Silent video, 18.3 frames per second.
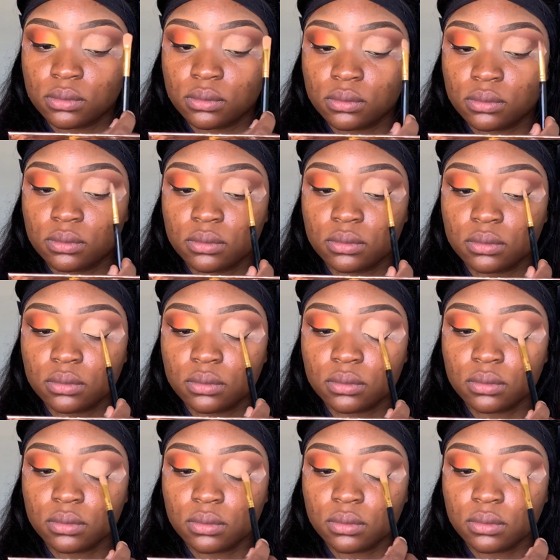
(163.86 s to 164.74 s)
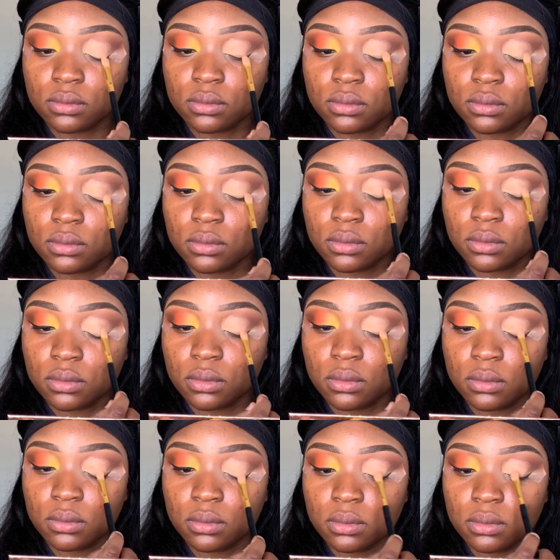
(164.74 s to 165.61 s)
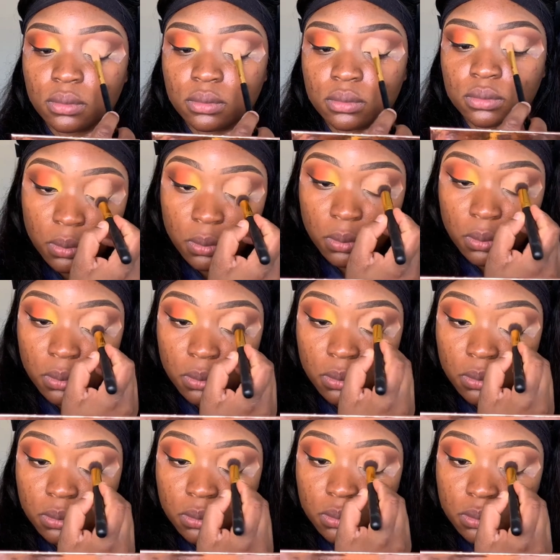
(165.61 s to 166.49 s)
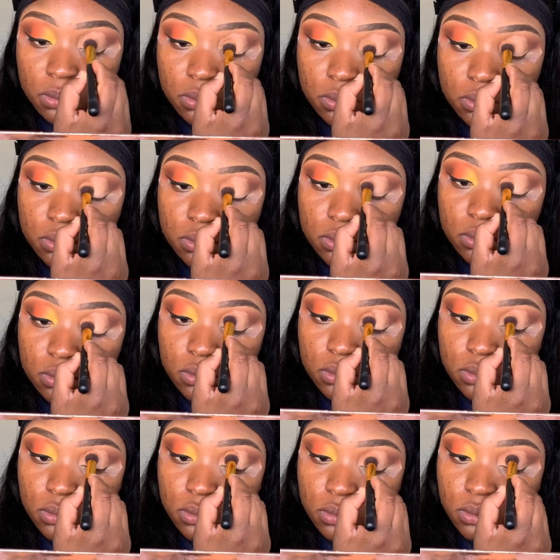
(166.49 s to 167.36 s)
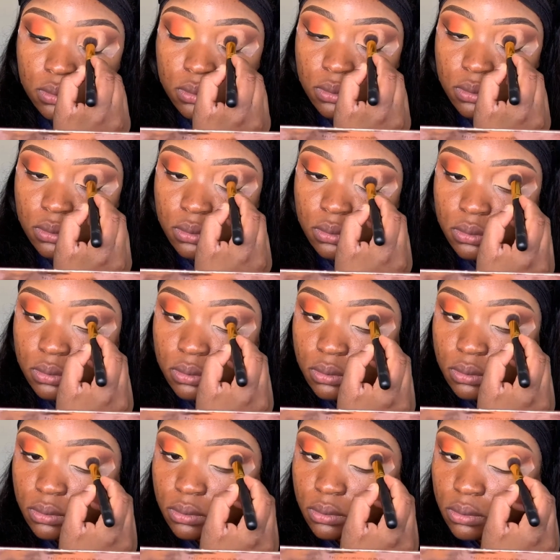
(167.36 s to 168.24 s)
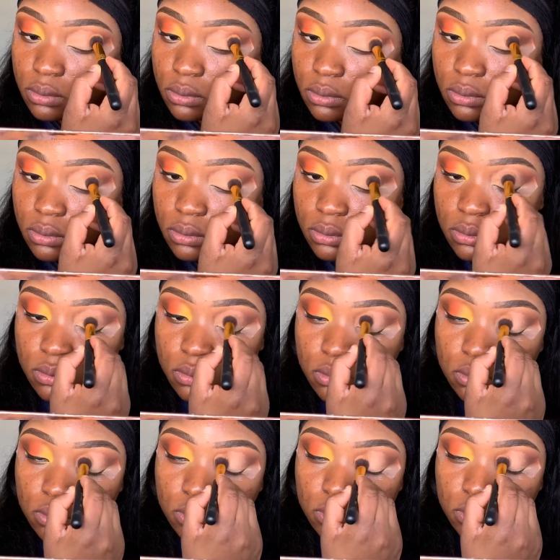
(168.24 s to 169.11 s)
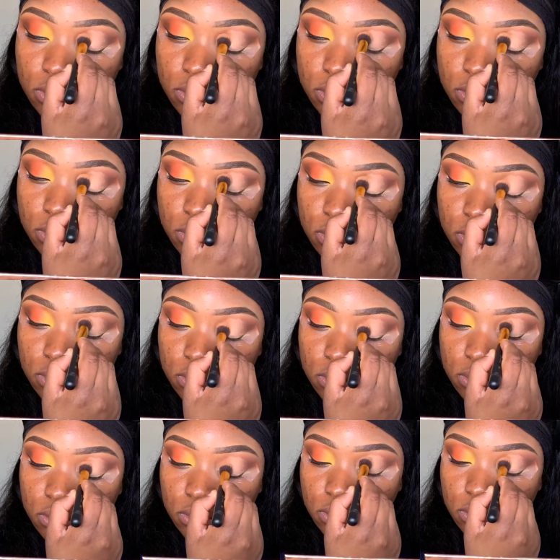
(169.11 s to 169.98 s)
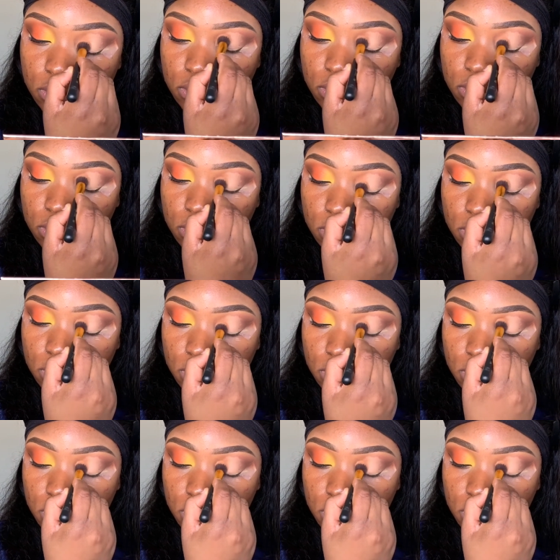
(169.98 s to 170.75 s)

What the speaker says: 3 2-minute videos. Cutting the crease is not a